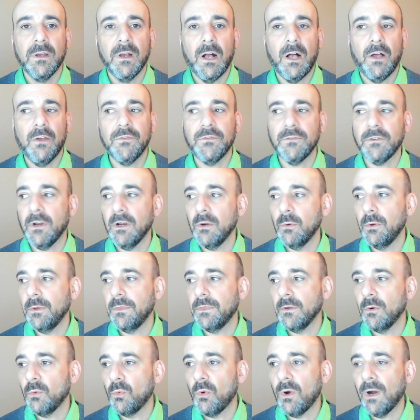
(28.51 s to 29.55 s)
I'll start with
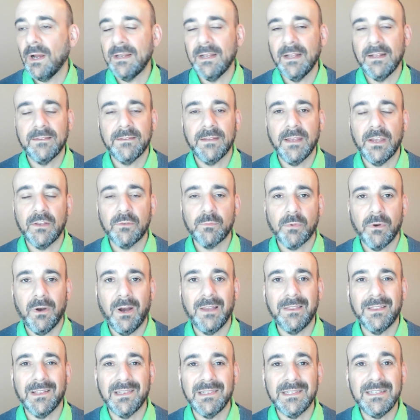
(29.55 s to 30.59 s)
the one that takes
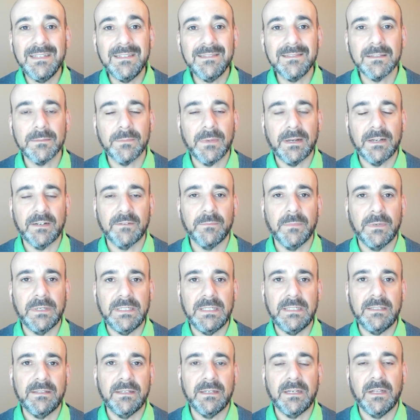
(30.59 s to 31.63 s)
probably the least amount of
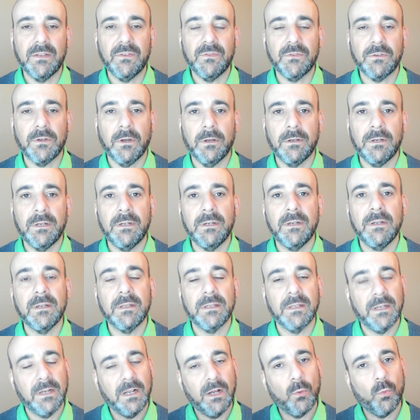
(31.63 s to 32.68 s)
money to get started,
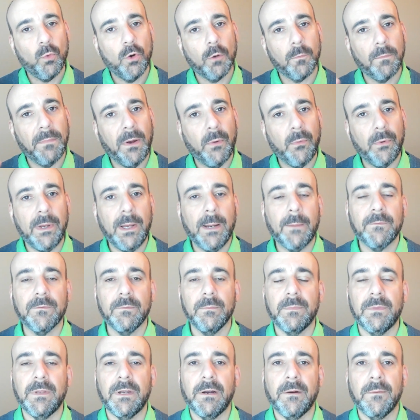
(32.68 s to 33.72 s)
and then I'll work my way up
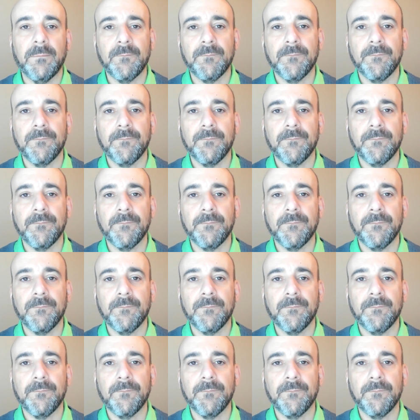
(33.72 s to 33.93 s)
from there.